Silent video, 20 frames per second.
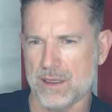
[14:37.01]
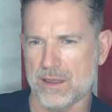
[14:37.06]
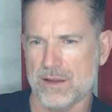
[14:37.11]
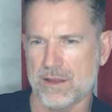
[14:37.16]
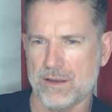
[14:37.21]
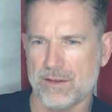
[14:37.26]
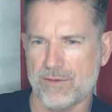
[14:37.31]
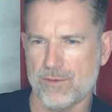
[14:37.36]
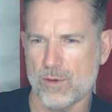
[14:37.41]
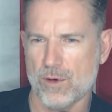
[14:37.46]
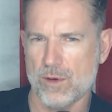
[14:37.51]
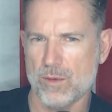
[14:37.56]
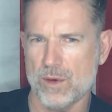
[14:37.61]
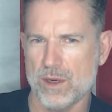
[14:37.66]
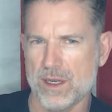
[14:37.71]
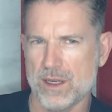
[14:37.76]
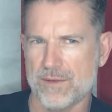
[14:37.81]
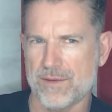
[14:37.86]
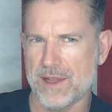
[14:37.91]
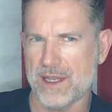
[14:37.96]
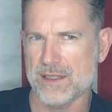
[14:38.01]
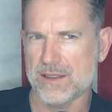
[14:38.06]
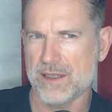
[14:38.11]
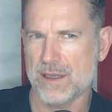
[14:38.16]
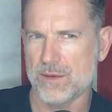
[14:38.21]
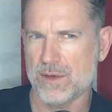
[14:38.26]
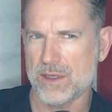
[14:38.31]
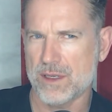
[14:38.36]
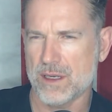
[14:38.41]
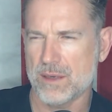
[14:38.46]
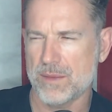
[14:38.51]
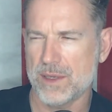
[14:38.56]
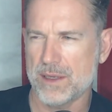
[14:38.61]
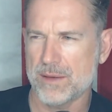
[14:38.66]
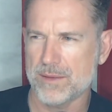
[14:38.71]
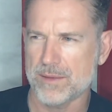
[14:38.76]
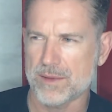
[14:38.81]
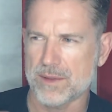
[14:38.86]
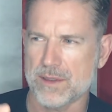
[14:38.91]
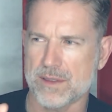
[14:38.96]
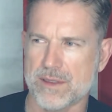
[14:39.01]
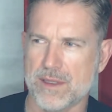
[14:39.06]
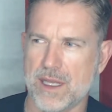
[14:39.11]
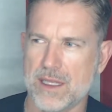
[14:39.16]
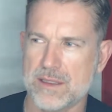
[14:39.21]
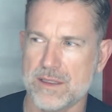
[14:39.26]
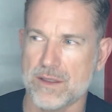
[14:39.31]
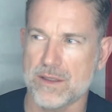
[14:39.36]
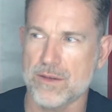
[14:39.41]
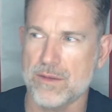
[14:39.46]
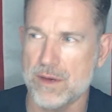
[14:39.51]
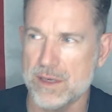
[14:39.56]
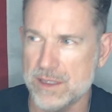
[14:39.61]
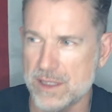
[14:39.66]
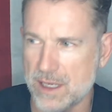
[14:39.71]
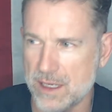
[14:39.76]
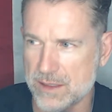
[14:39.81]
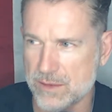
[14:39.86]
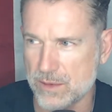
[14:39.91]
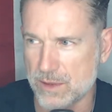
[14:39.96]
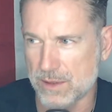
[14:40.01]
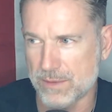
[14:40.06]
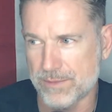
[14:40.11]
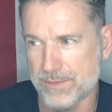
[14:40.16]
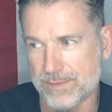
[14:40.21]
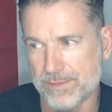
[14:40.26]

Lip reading: The foreign one? Is that what you're talking about? Because that's a crazy ass one.